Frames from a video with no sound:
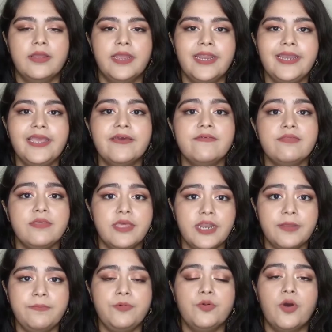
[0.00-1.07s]
It gives
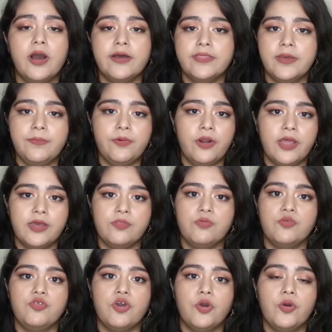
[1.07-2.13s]
grip to other products
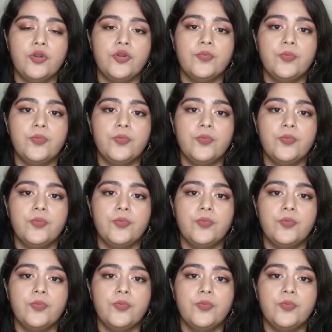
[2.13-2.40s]
which you are going